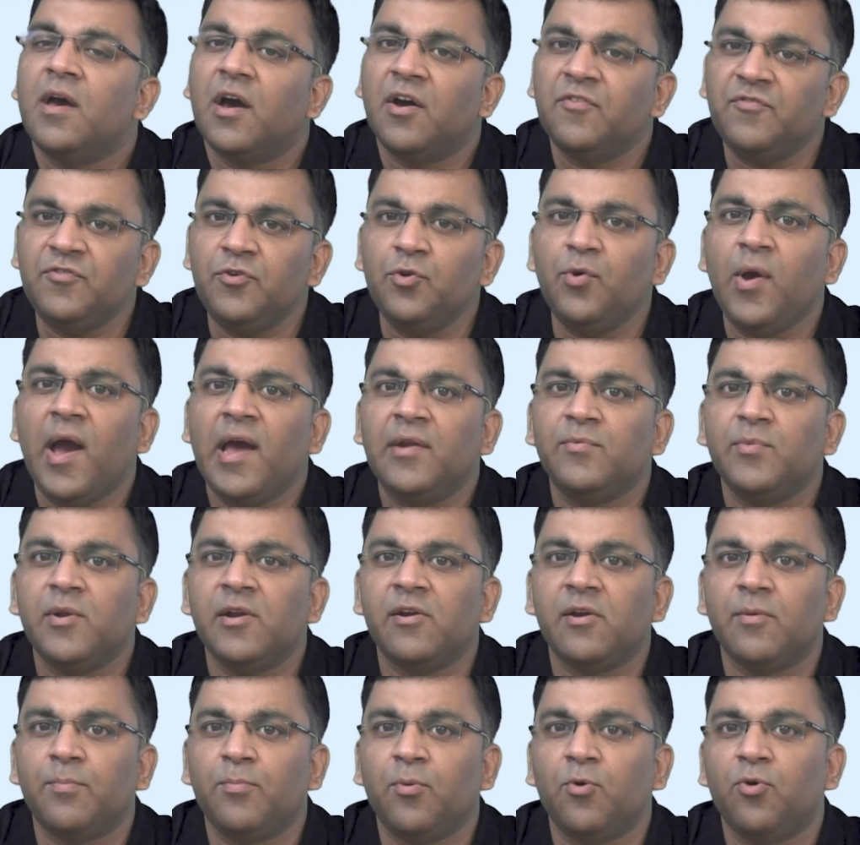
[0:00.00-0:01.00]
a few annual
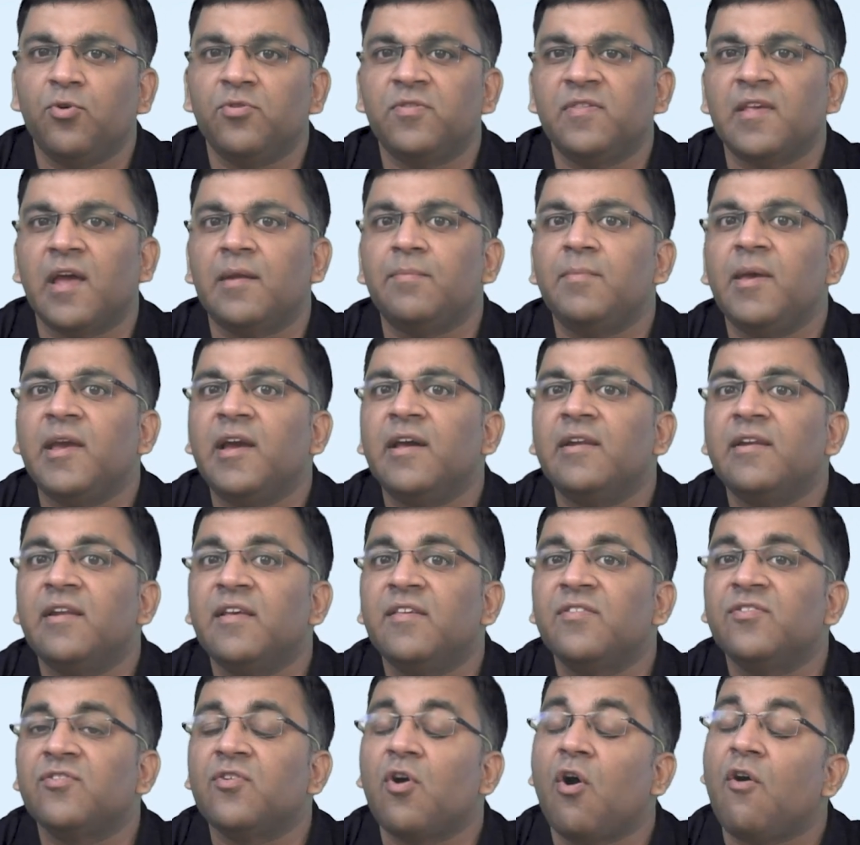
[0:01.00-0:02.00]
reports and make a
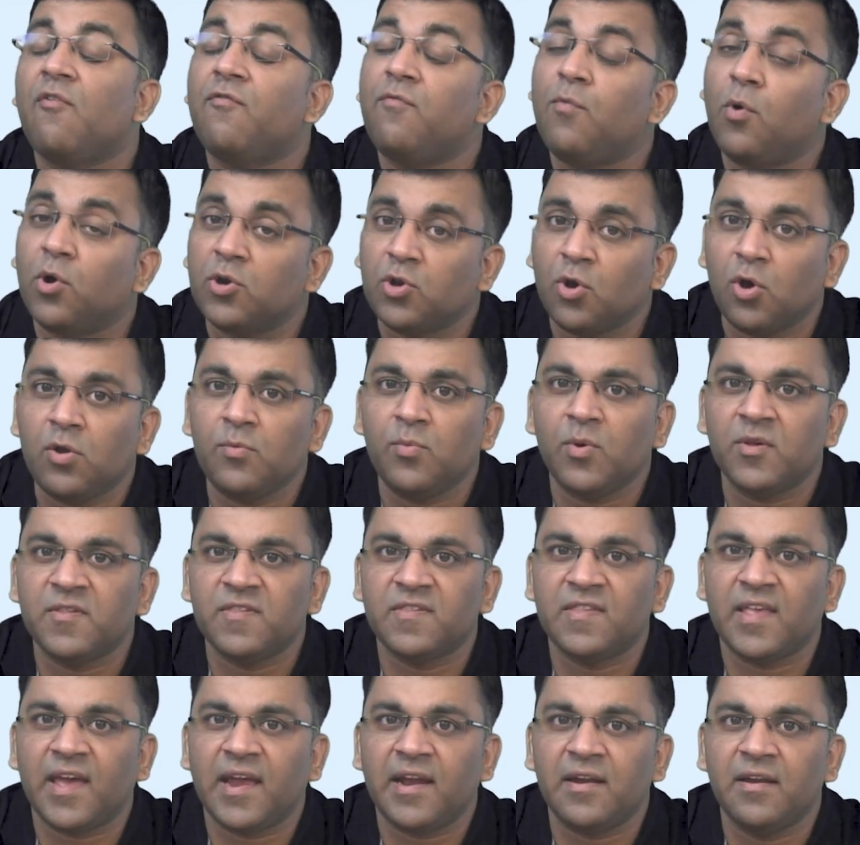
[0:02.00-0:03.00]
list of what all
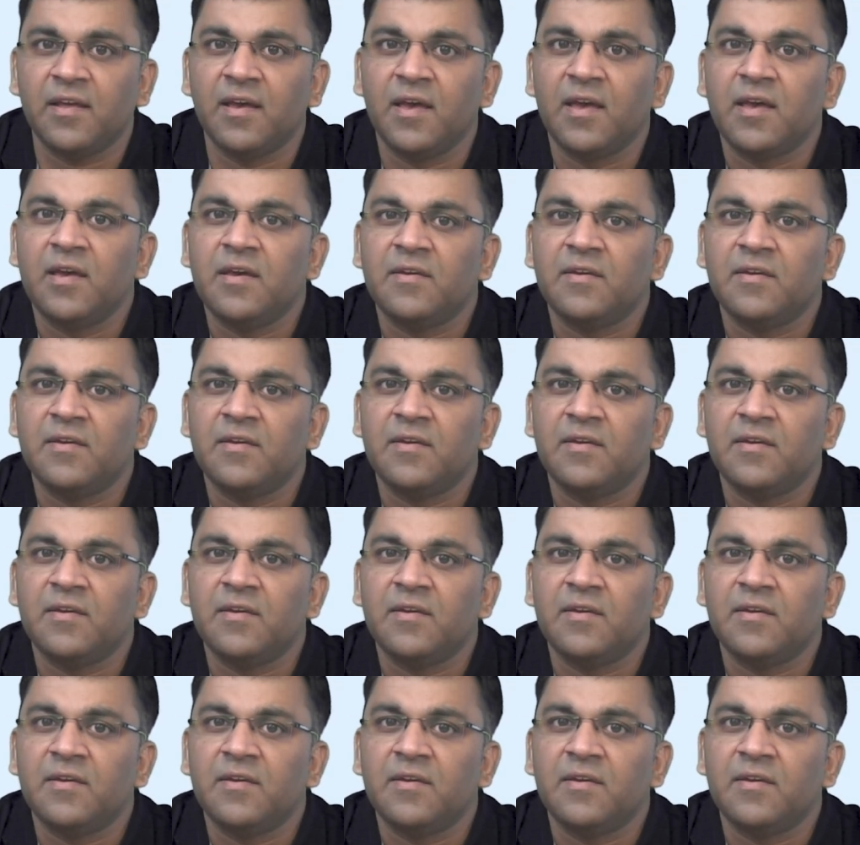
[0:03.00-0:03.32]
was said,